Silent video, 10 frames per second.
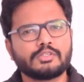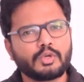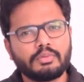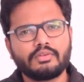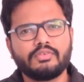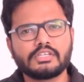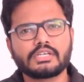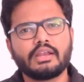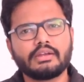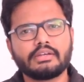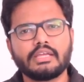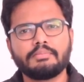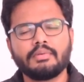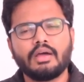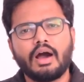Superficial and
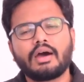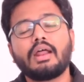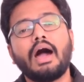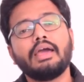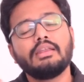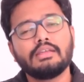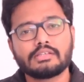deep are highly